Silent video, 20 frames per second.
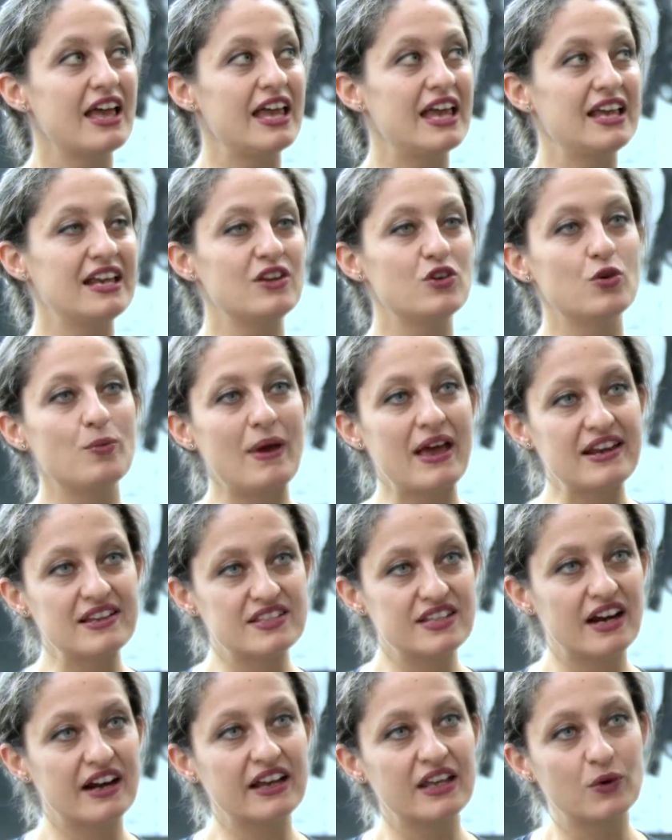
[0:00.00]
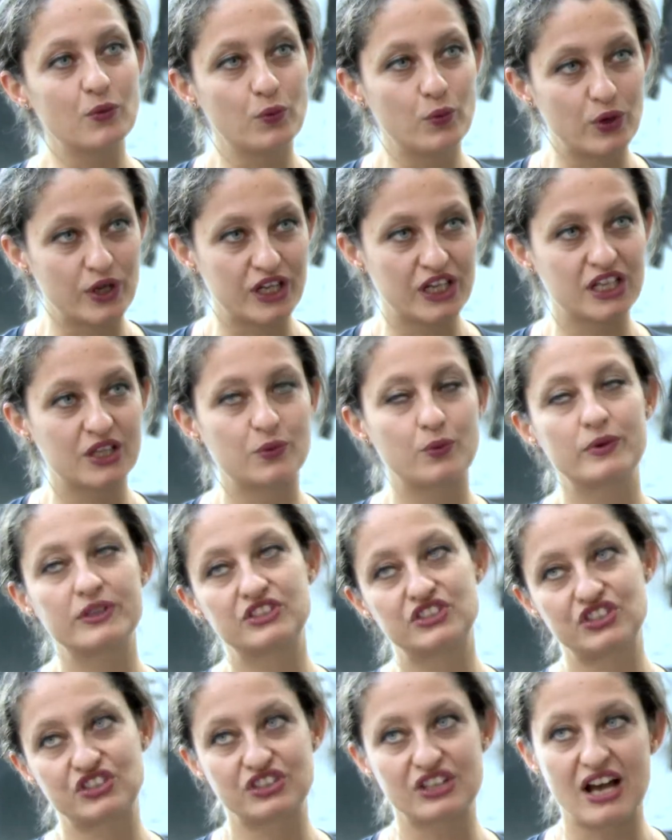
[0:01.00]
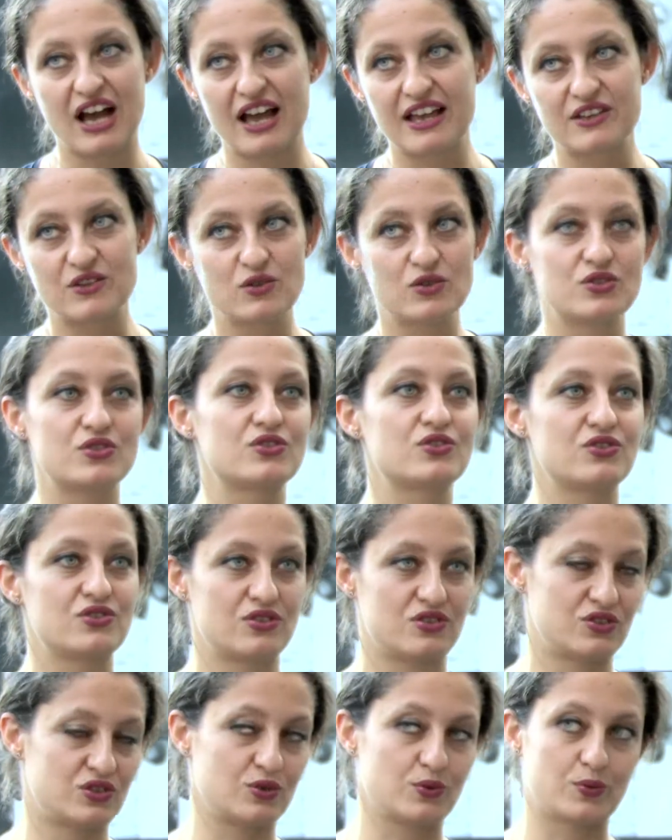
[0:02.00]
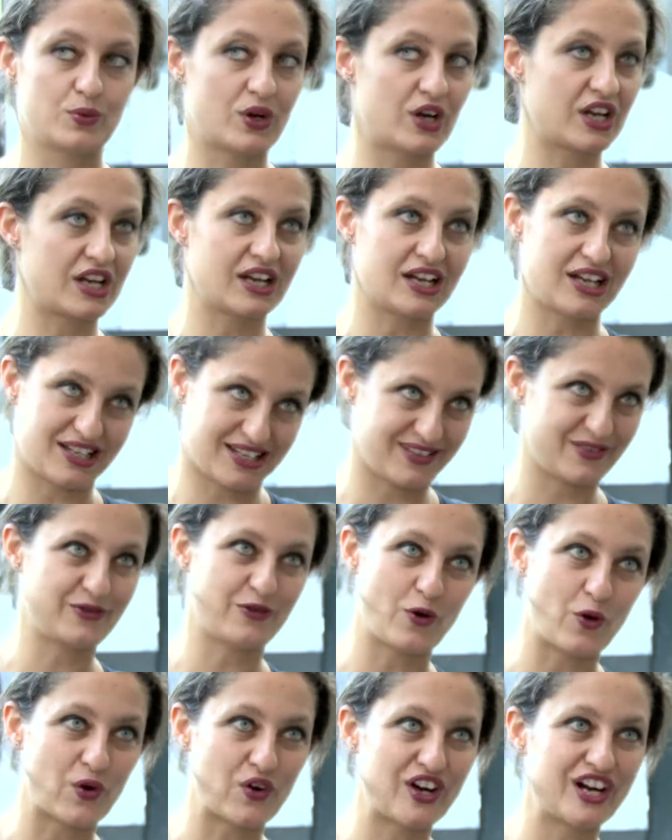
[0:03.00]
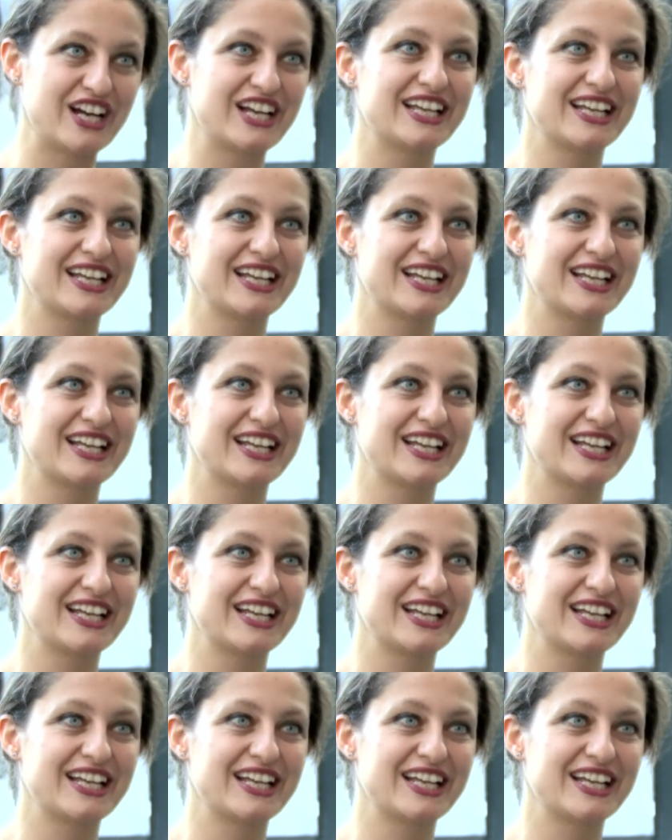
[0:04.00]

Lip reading: In humanitarian work, which I use to work for